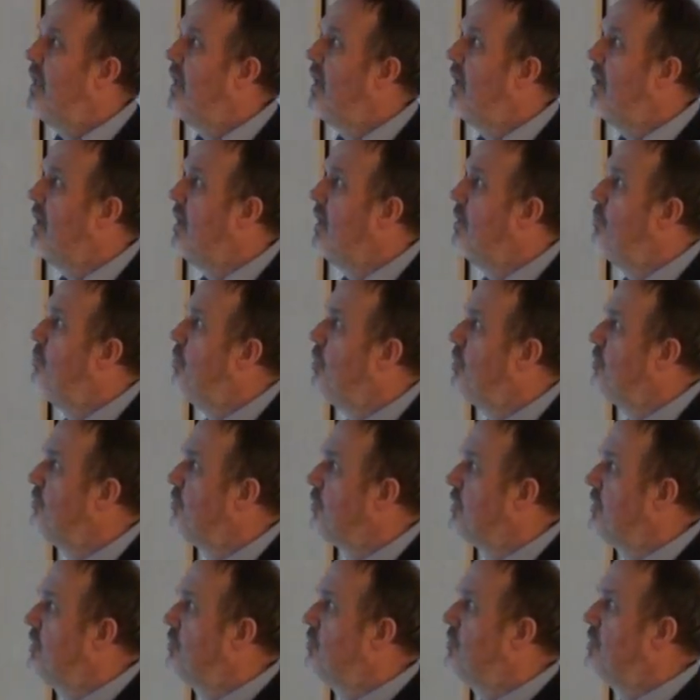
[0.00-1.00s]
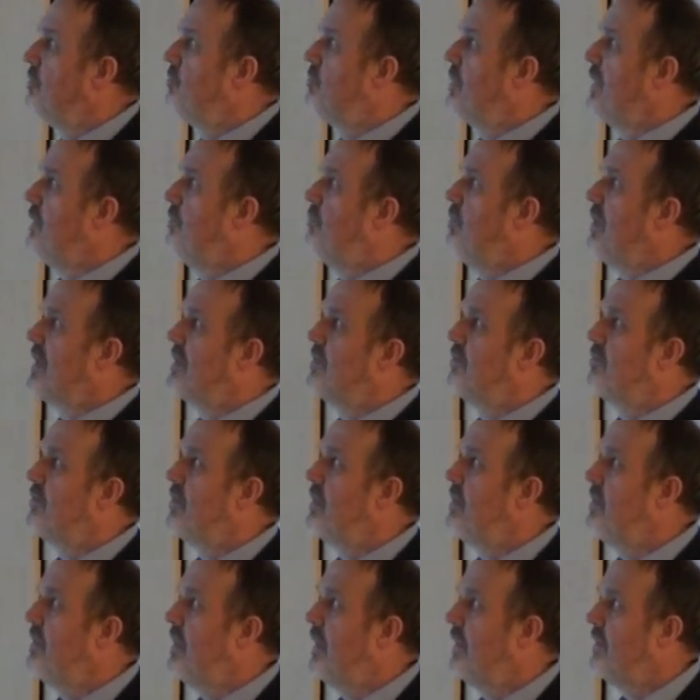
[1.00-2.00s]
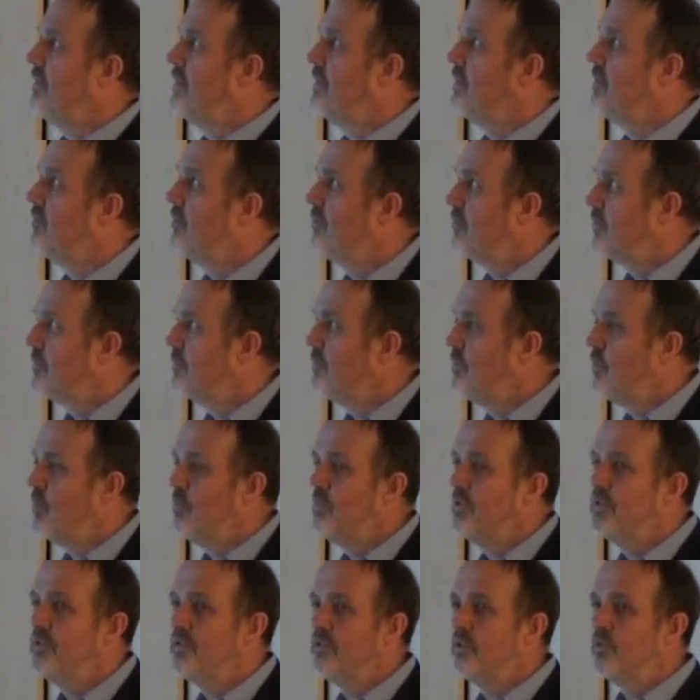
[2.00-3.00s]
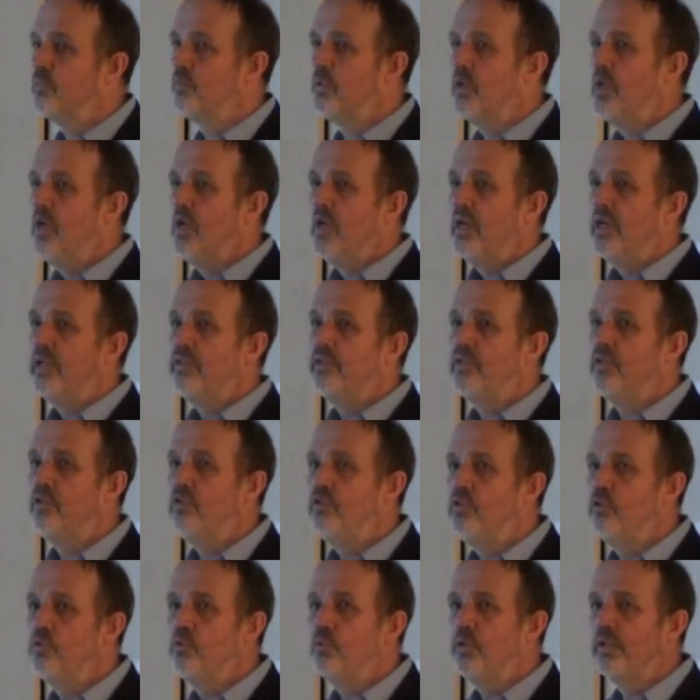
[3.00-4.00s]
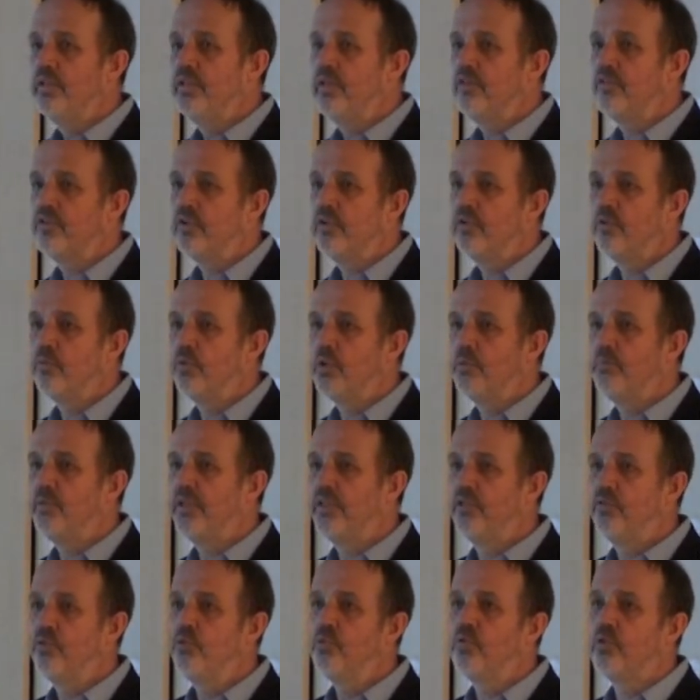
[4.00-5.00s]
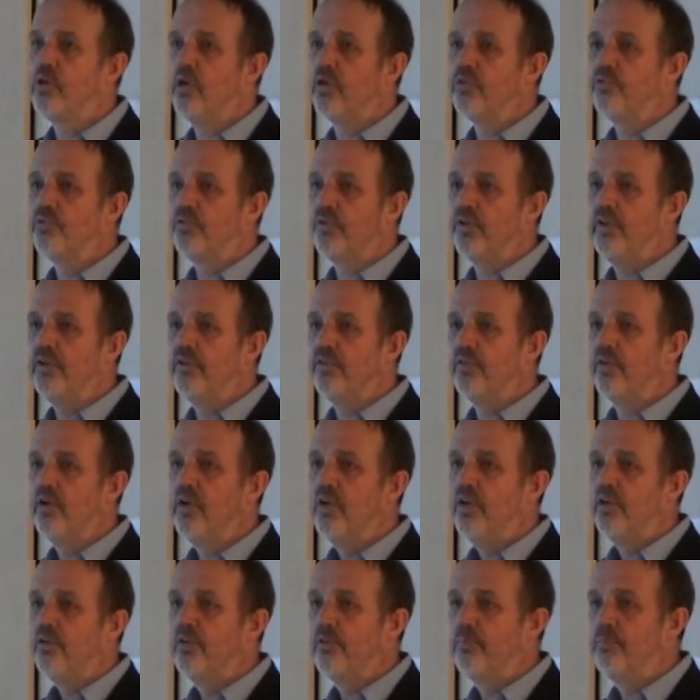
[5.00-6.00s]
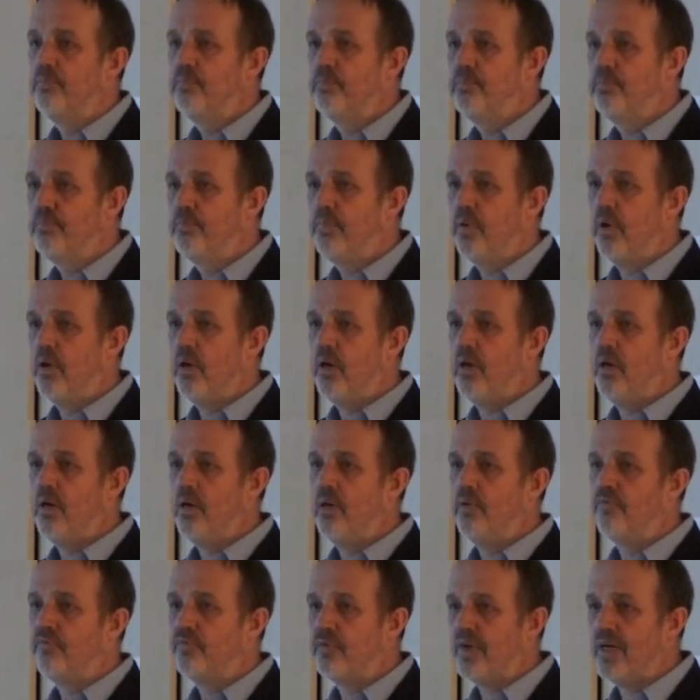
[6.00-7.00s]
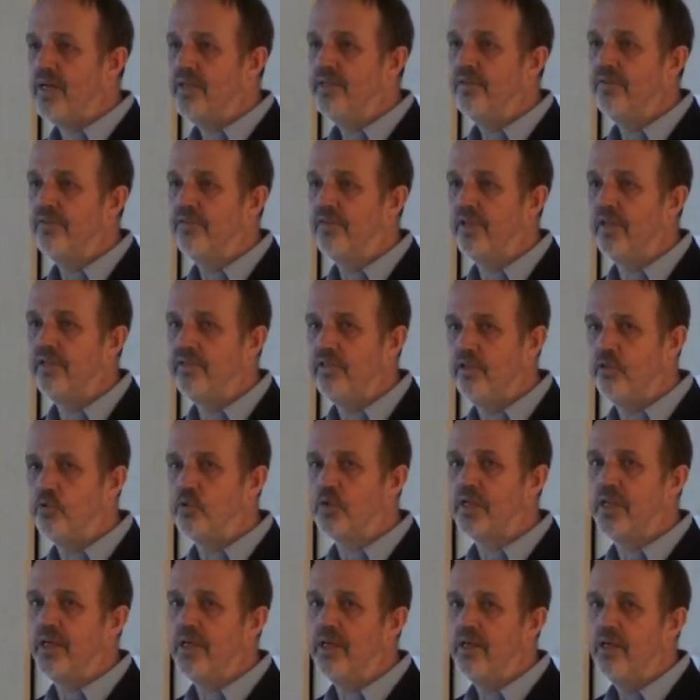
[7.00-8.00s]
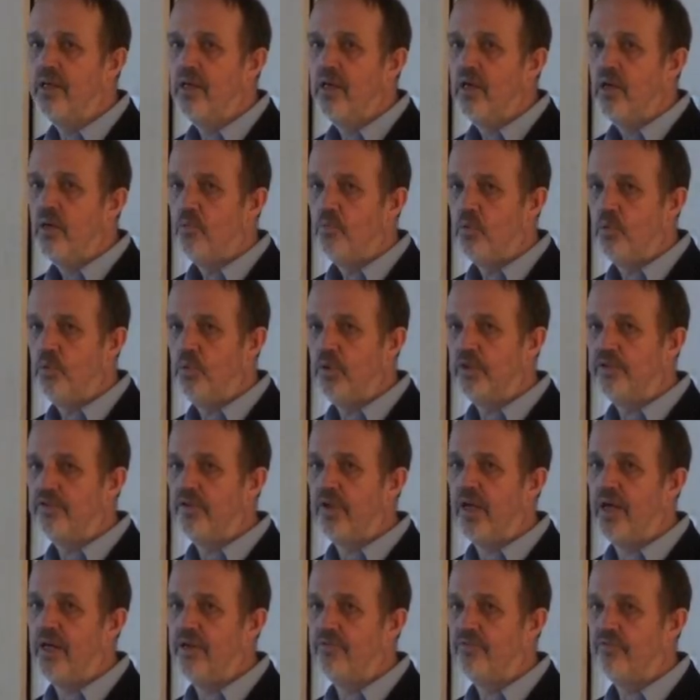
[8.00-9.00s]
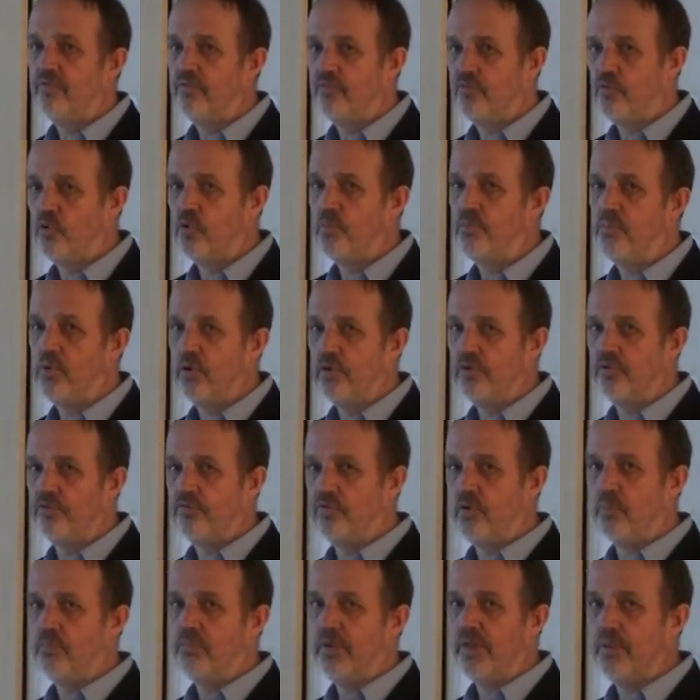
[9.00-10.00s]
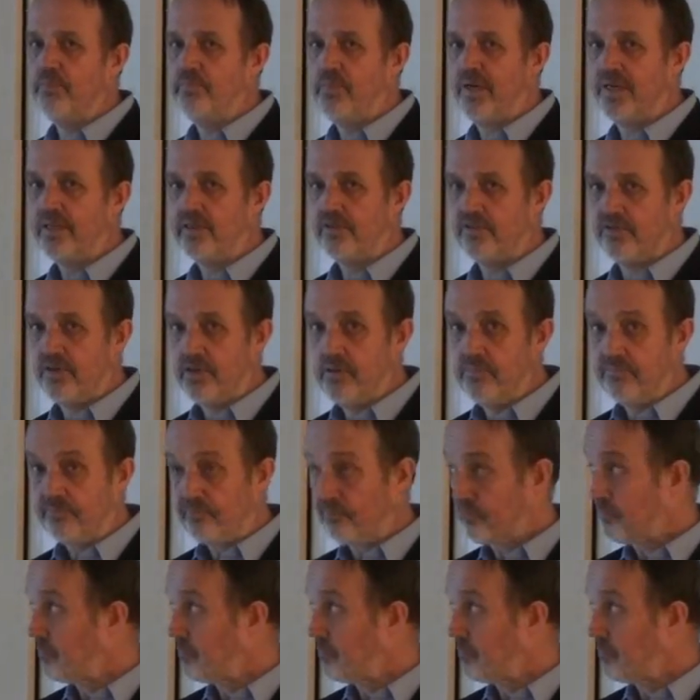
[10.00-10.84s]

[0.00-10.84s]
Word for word: Uh, points for plain packaging, and for the moment, the in the new edition, there will be two countries, uh, France and the UK, we will have four points for plain packaging.